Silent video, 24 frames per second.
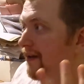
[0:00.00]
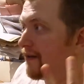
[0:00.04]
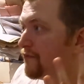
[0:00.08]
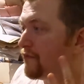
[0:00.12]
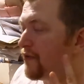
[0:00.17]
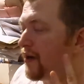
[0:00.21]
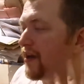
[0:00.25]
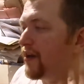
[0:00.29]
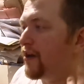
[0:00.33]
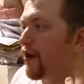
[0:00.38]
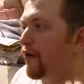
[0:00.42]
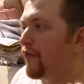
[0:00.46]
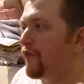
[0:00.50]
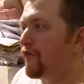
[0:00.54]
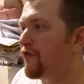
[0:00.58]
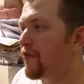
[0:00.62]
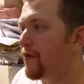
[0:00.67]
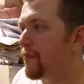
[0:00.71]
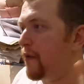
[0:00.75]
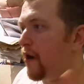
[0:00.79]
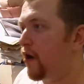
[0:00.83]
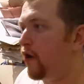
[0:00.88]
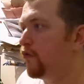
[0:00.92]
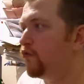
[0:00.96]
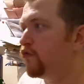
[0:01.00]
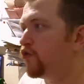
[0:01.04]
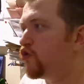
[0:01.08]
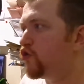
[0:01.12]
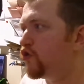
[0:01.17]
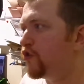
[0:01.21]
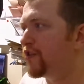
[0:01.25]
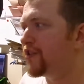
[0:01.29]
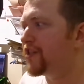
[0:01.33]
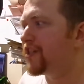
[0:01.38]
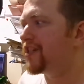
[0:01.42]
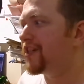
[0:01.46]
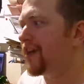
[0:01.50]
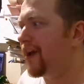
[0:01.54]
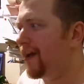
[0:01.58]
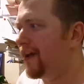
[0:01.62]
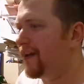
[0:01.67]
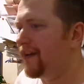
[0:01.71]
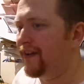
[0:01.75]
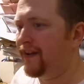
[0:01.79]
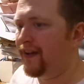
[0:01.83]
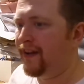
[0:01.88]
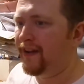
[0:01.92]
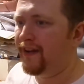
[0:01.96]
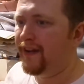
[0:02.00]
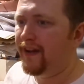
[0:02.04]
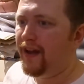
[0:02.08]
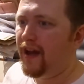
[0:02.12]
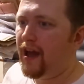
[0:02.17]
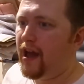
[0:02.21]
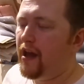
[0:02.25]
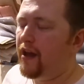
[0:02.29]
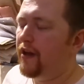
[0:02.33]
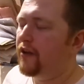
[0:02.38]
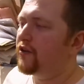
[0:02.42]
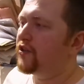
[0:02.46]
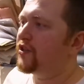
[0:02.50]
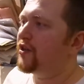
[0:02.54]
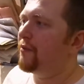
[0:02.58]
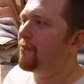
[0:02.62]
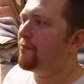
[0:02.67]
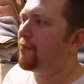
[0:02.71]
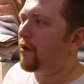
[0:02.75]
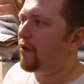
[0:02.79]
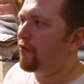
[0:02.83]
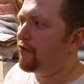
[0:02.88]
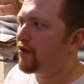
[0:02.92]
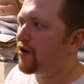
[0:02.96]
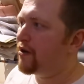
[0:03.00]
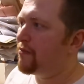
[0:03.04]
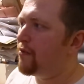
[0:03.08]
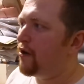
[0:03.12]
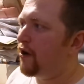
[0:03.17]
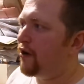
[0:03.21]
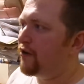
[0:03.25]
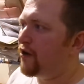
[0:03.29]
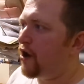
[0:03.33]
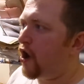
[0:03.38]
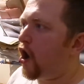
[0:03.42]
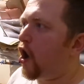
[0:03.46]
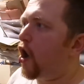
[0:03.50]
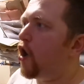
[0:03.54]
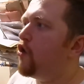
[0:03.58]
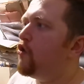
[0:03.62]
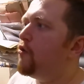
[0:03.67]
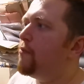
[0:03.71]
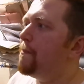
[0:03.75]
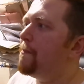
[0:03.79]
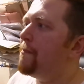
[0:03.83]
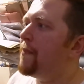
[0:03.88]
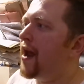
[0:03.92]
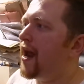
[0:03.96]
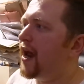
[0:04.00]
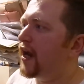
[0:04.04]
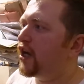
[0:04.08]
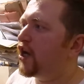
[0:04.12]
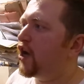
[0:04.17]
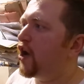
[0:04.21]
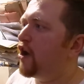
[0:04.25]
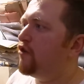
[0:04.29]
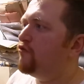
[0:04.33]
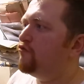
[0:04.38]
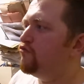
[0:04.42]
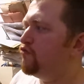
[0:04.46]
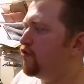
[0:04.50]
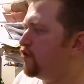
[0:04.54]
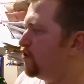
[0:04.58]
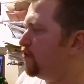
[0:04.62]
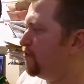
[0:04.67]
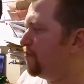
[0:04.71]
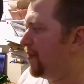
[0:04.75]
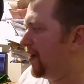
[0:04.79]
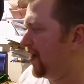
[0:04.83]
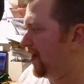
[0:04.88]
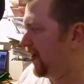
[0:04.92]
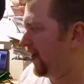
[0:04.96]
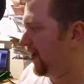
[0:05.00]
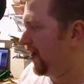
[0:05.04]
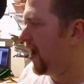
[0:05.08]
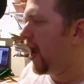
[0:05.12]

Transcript: We go from Ultra Sun to Pokemon Omega Ruby.